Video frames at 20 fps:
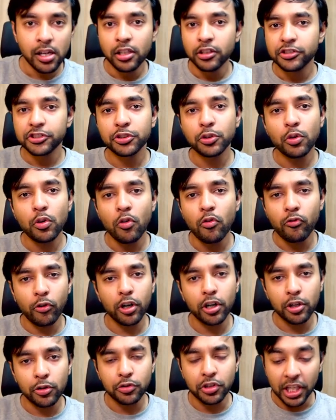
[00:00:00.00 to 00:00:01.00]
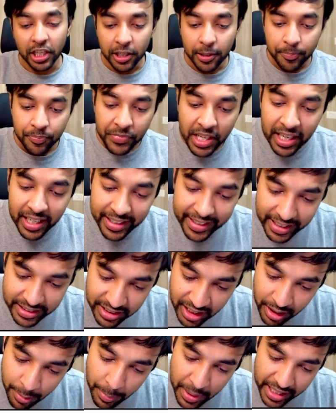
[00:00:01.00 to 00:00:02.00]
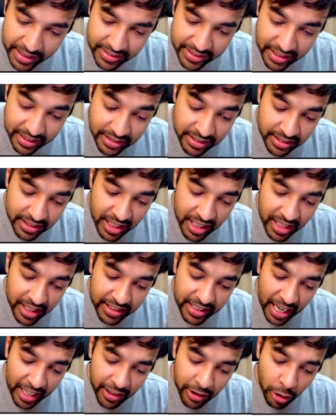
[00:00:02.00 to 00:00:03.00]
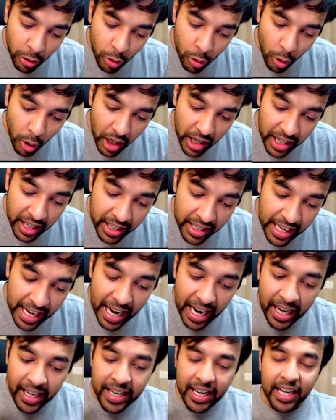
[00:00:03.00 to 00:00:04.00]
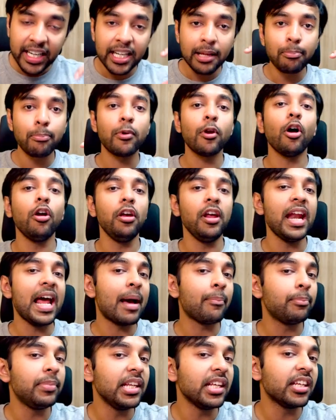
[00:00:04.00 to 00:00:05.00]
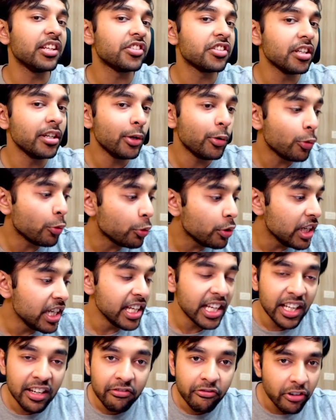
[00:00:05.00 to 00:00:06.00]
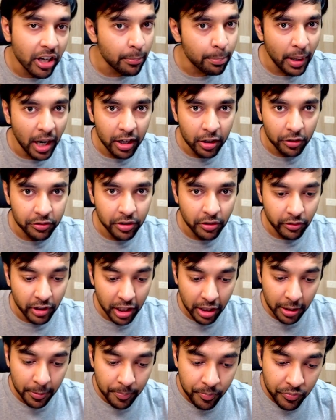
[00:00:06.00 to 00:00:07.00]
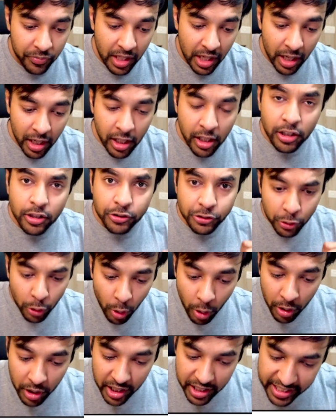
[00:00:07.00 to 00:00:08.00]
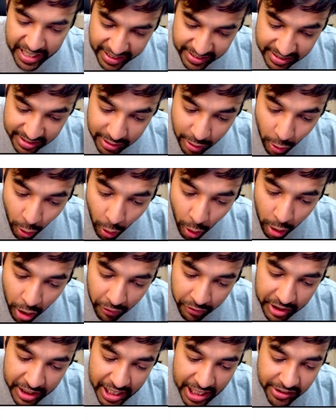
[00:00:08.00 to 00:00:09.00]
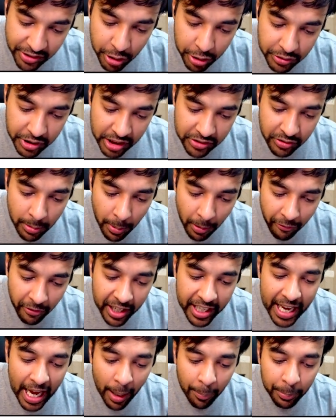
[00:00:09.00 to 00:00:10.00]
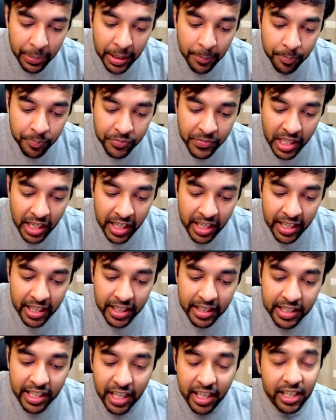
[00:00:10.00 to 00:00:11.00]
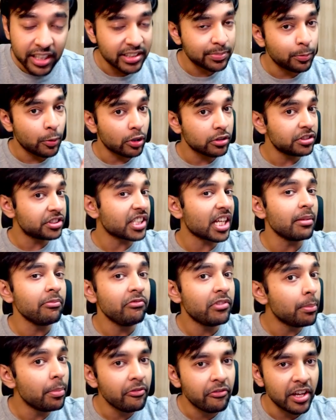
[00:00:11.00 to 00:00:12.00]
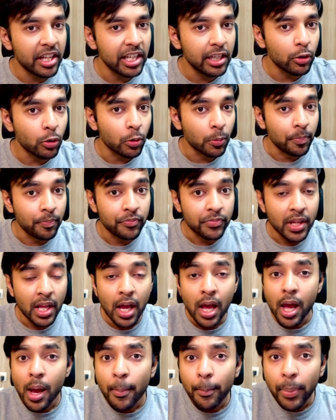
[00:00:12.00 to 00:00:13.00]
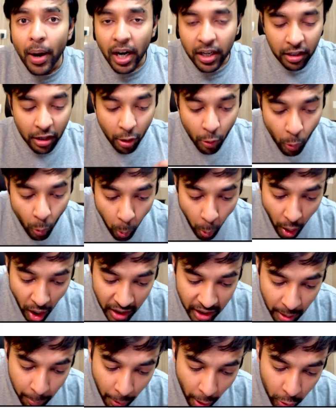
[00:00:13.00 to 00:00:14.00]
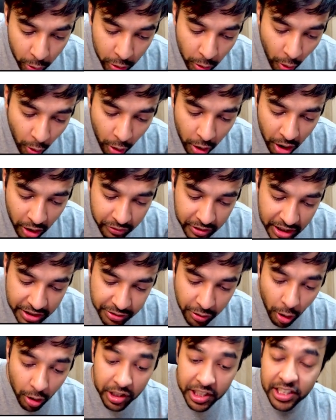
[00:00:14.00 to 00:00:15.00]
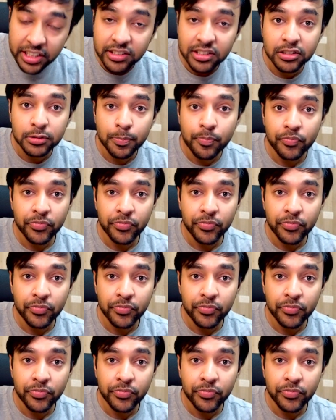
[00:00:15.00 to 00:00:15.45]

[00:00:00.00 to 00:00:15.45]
So what do you think? Does it make sense that you go ahead and deploy your application only in one part of the world? So yes, all of these users will be very happy. Their response time will be very low. But what about all of this audience?